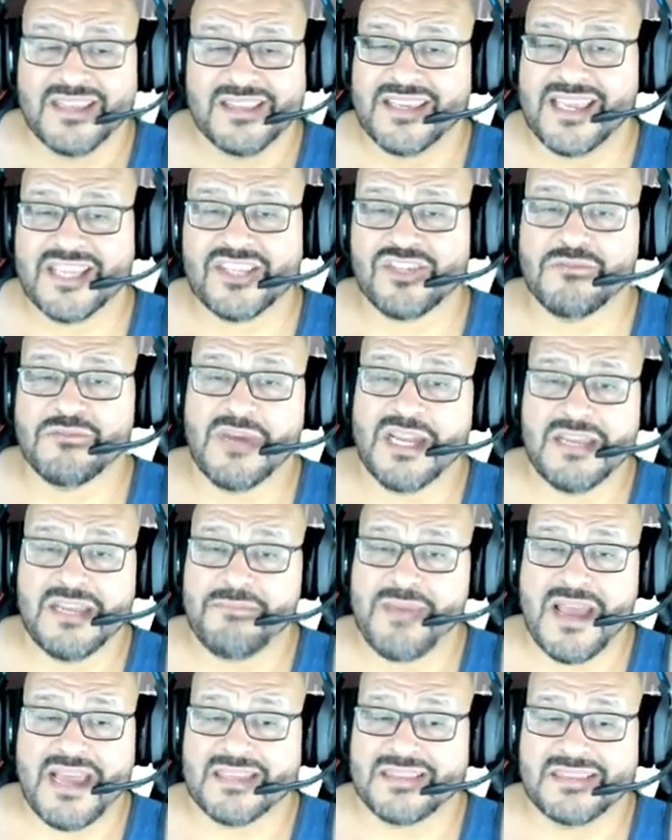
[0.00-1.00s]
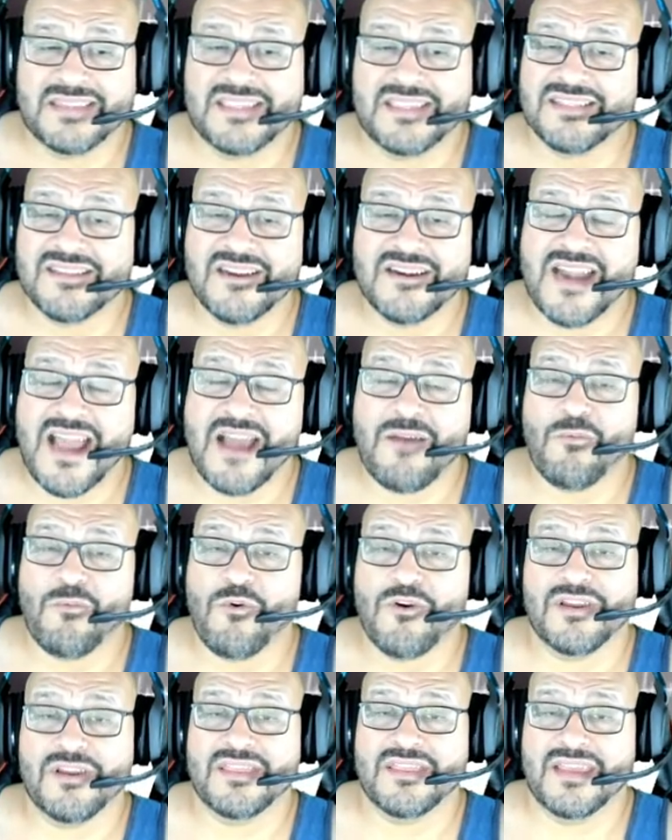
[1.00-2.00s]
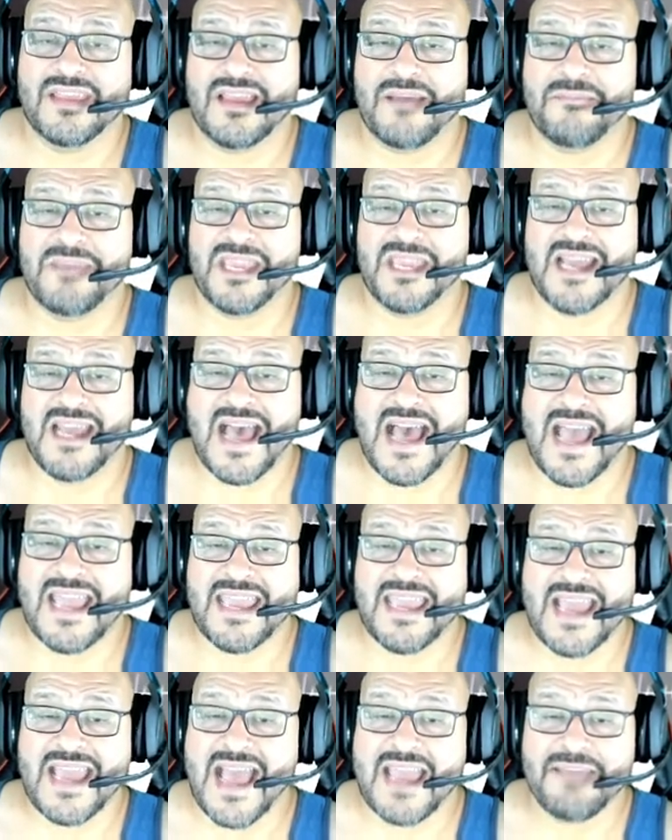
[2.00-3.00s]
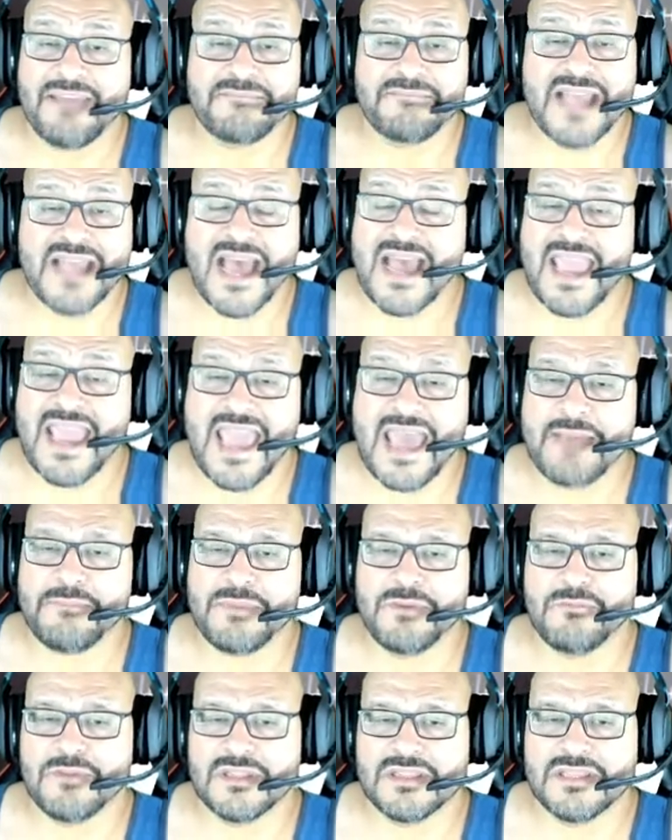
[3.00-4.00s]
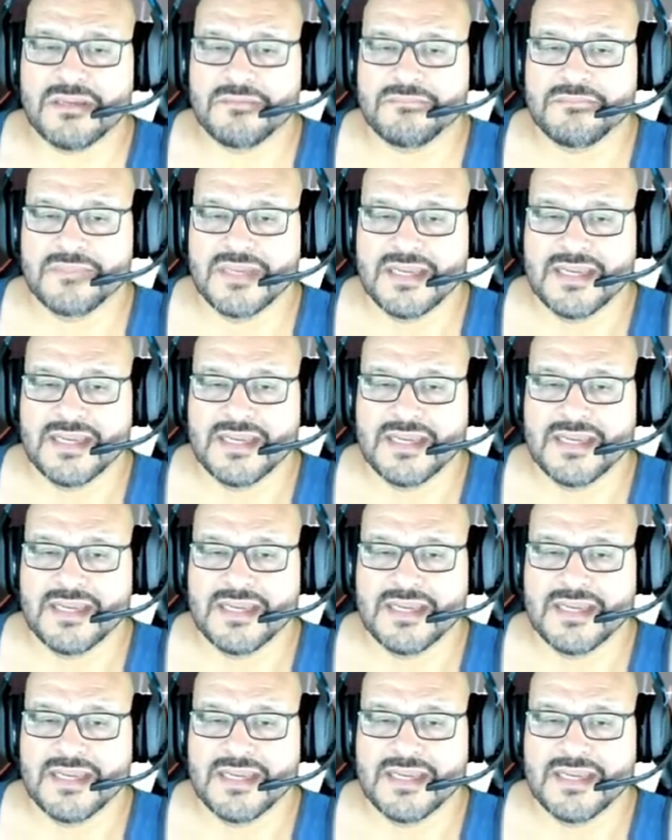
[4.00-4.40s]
Get your money back. These are not worth it. I mean, I, I'm not happy with them.